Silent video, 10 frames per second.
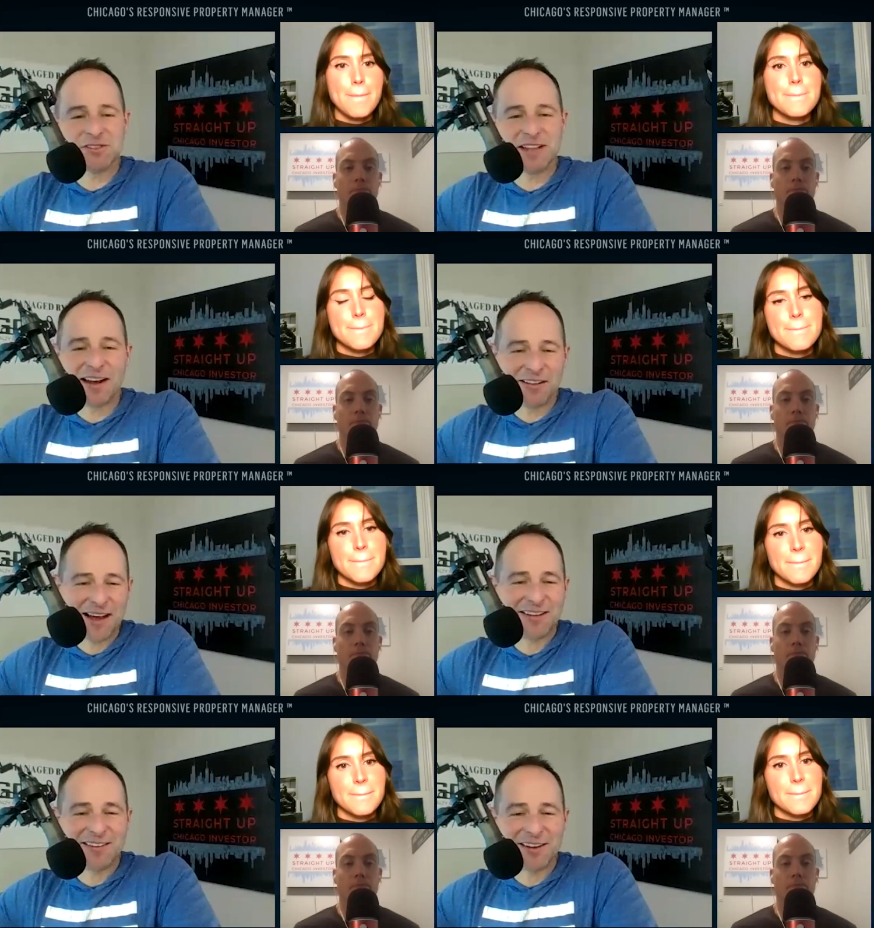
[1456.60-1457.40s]
Speaker 1: is not a
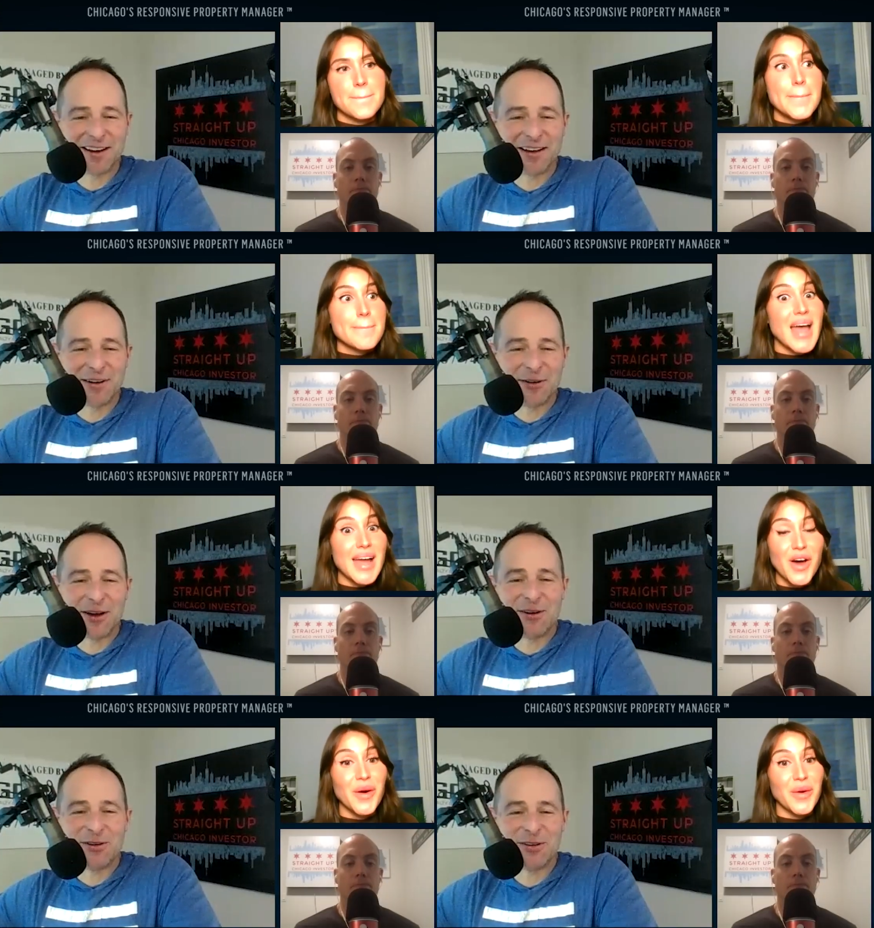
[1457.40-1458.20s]
lot. Like I know, I,
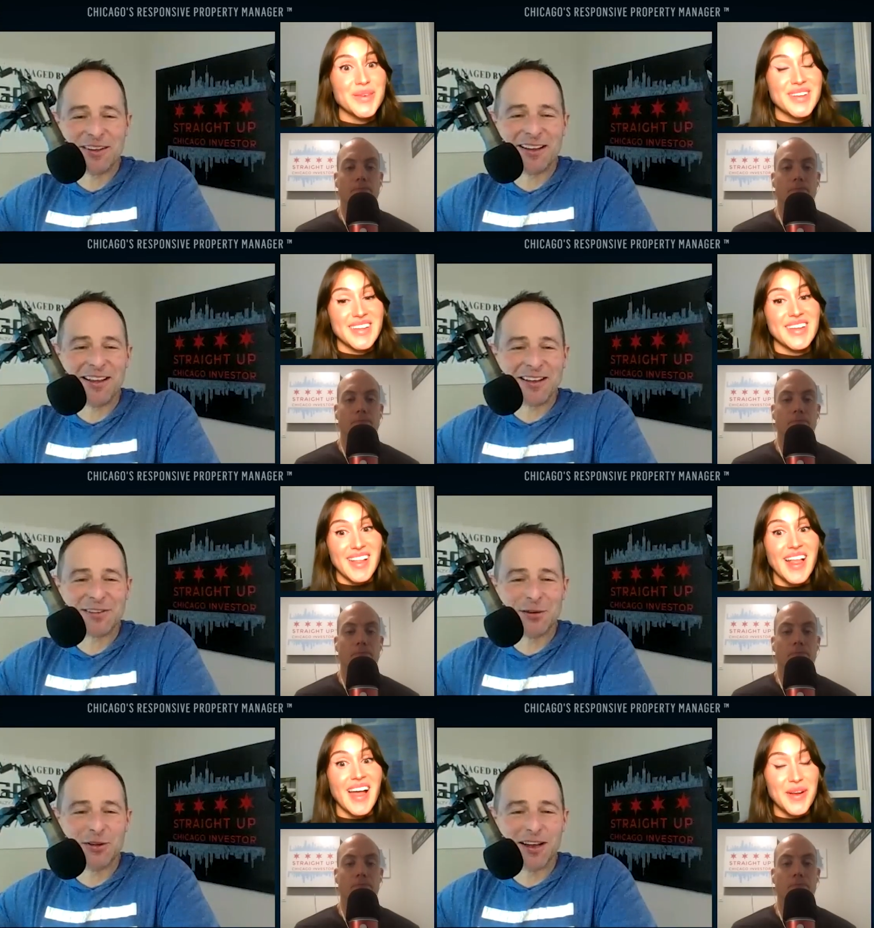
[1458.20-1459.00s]
know. like
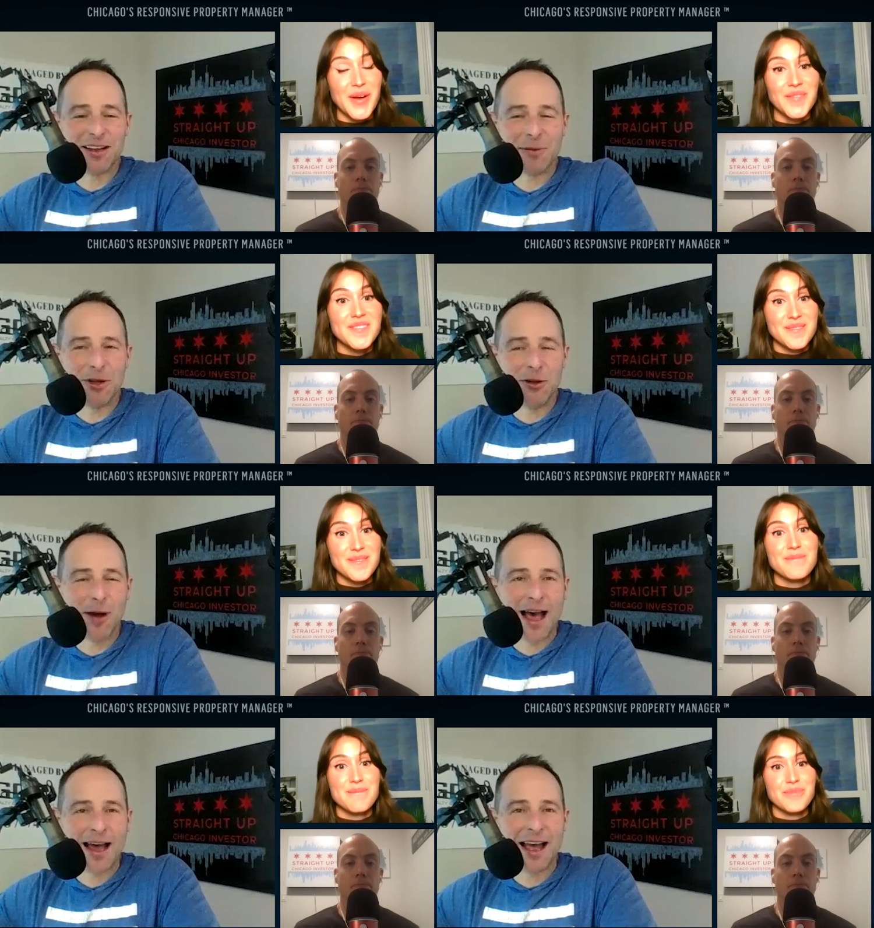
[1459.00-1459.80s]
so, like I, I, mean, you
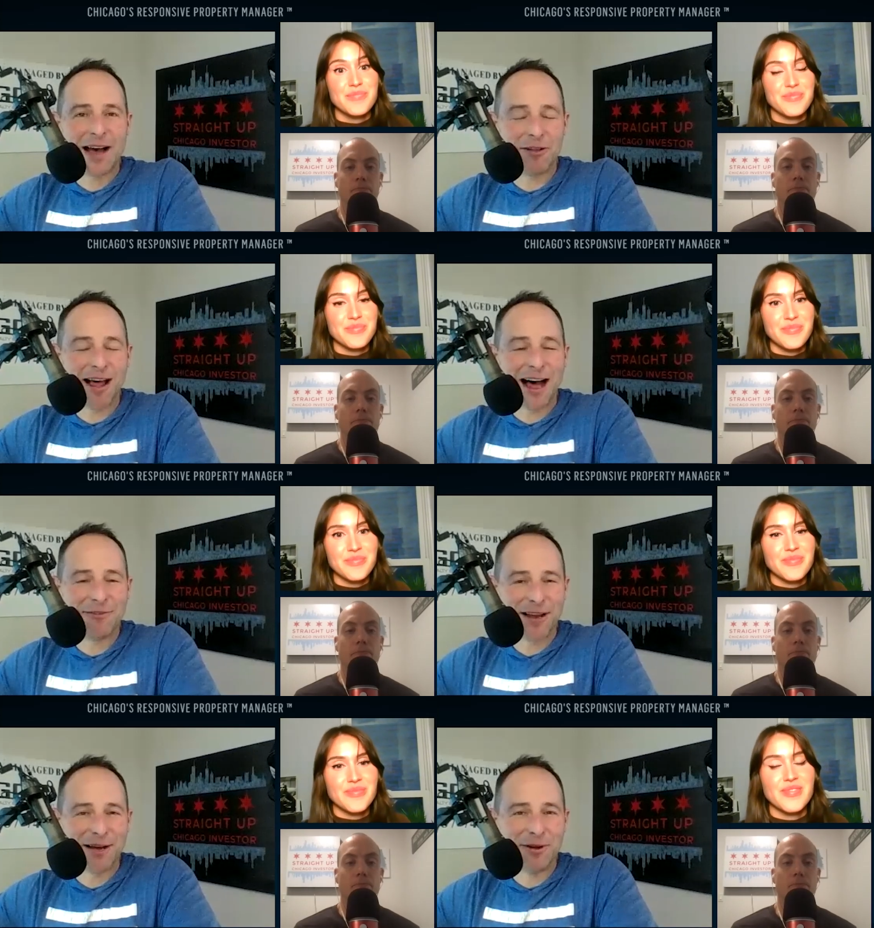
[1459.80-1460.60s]
had to have a lot of
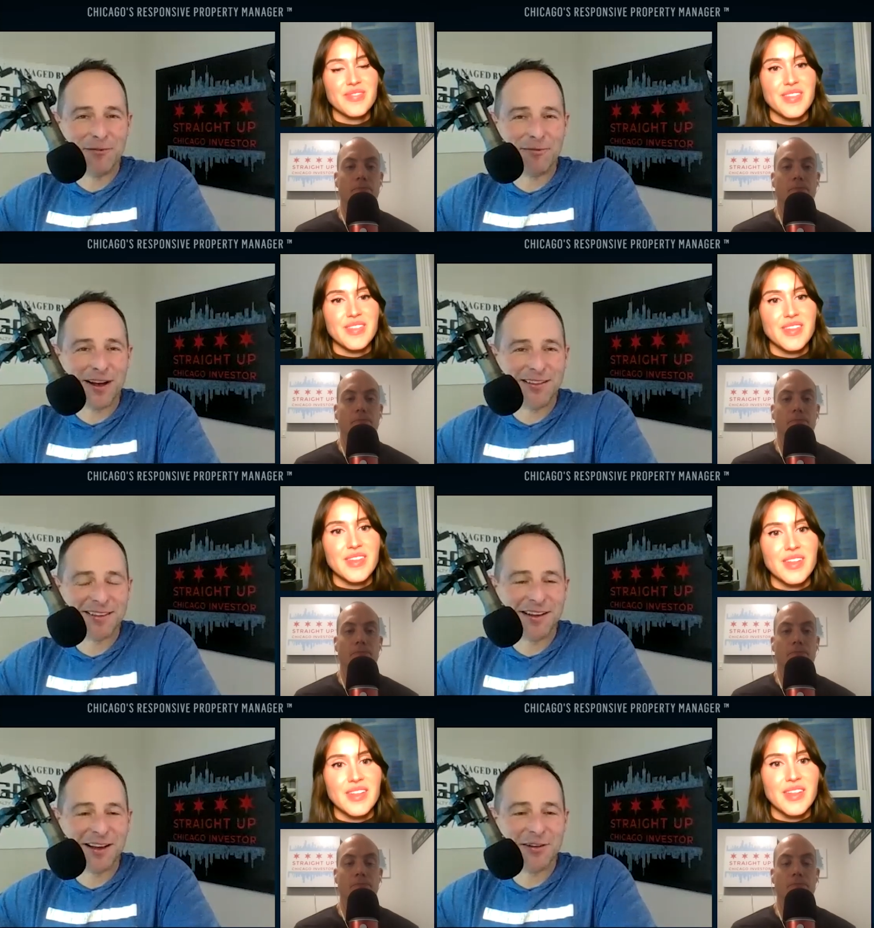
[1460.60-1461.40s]
family and friends
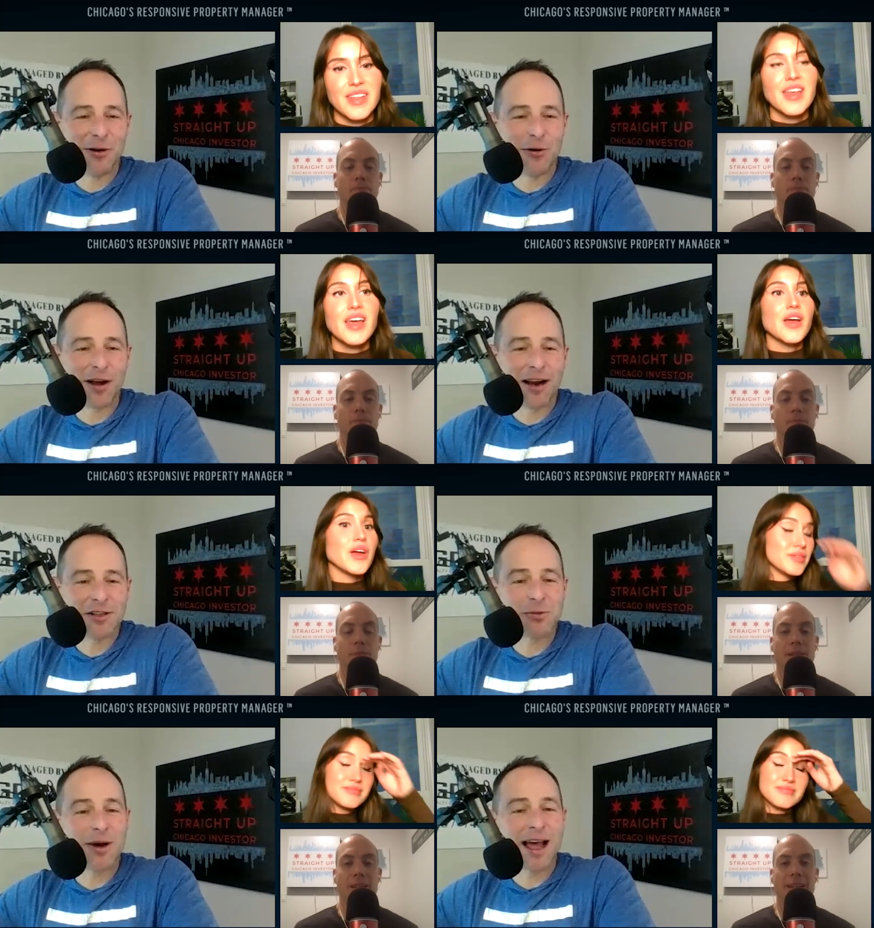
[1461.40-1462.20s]
and, and your own kind of
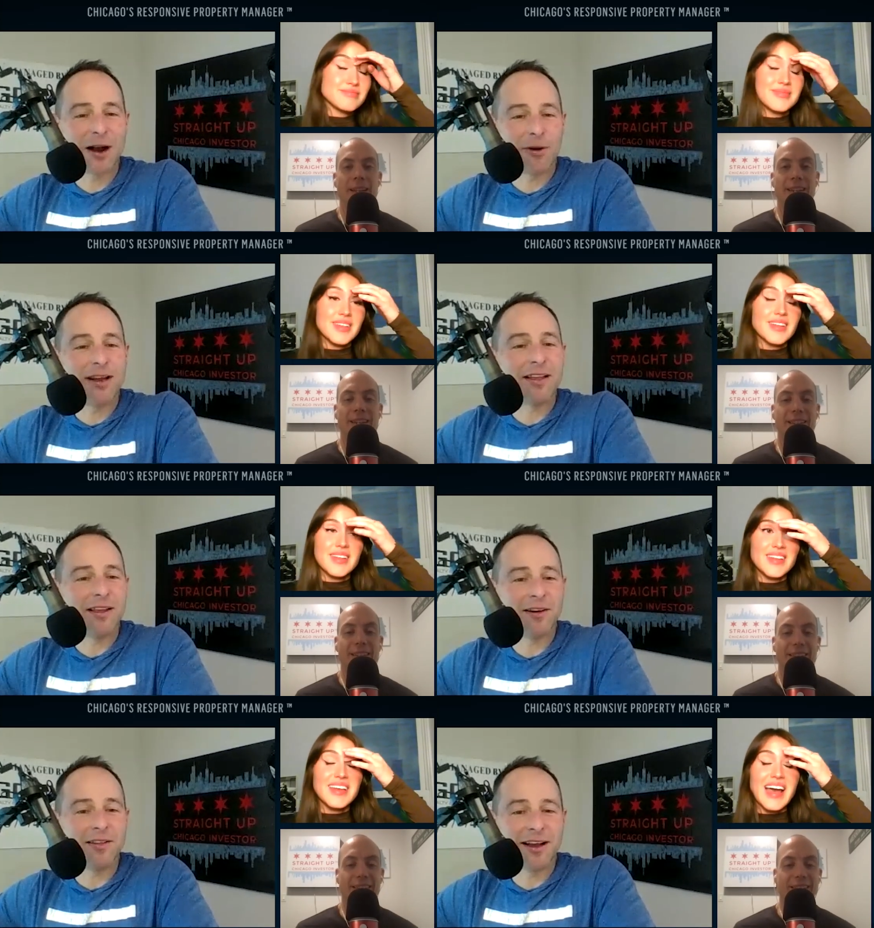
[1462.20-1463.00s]
sweat equity in
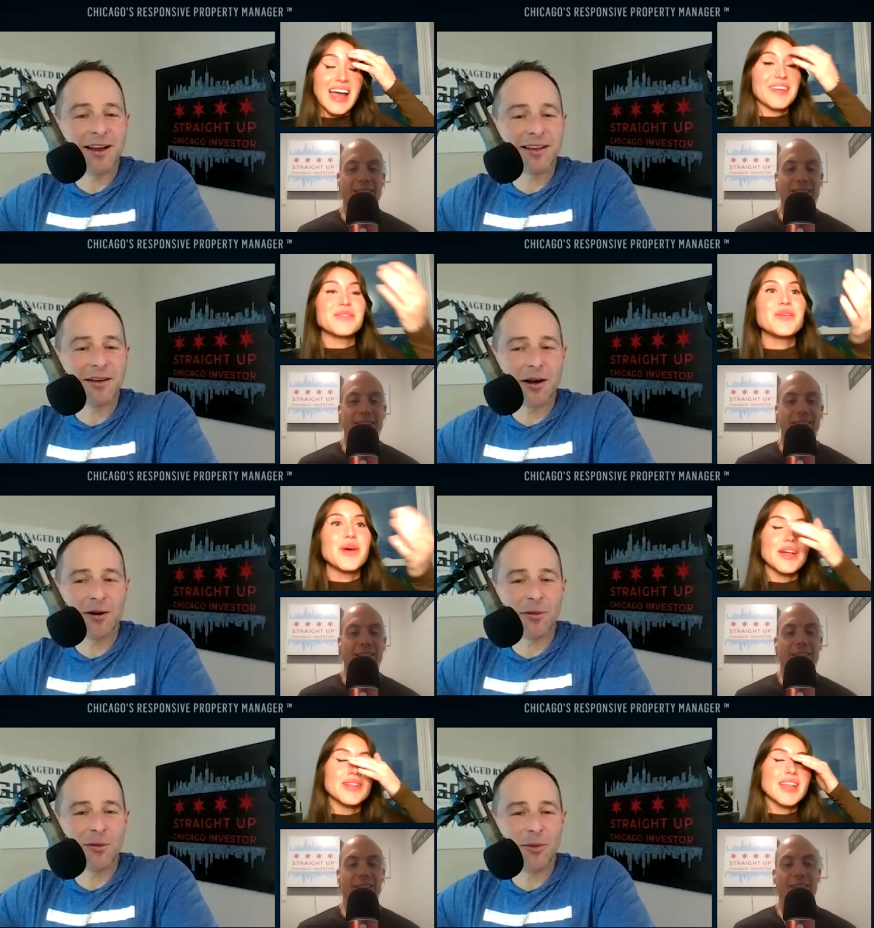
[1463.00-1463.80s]
there. Like I
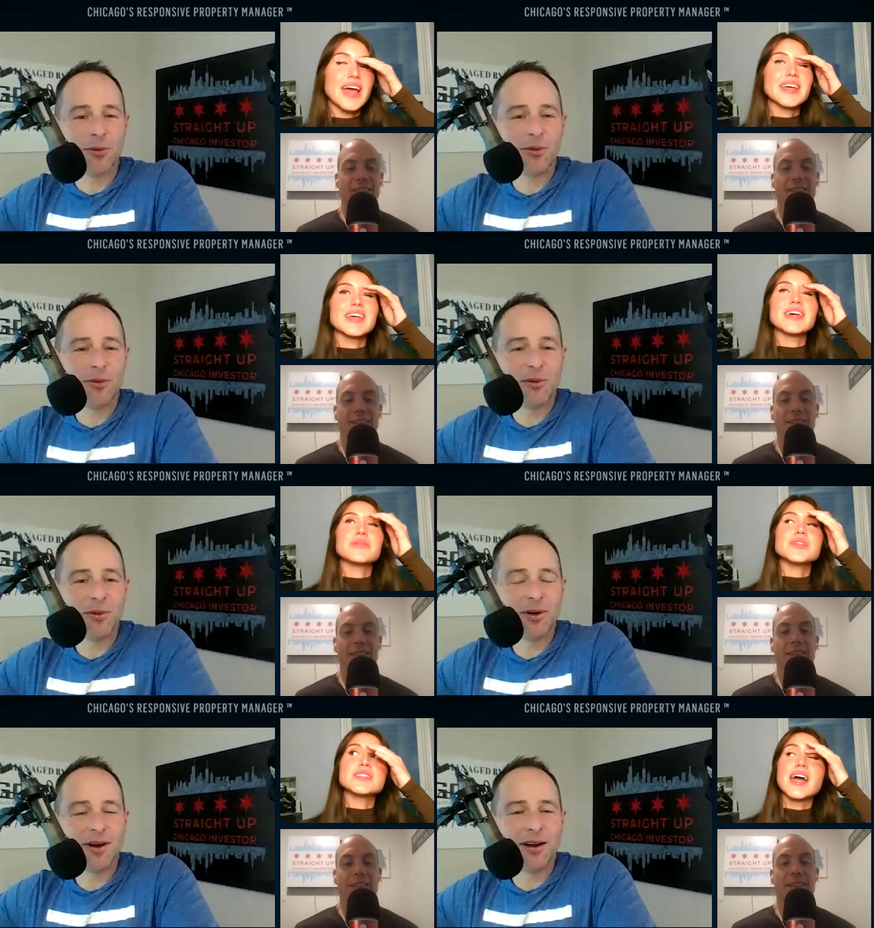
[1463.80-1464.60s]
Speaker 2: well, like it
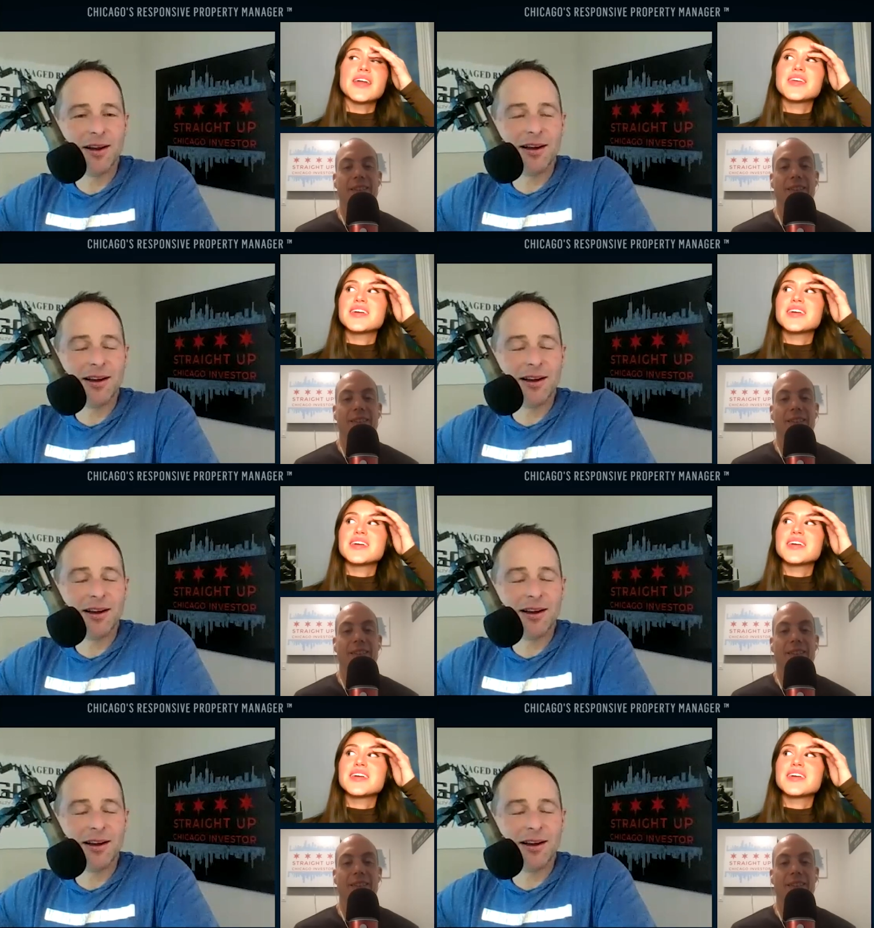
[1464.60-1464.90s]
was. I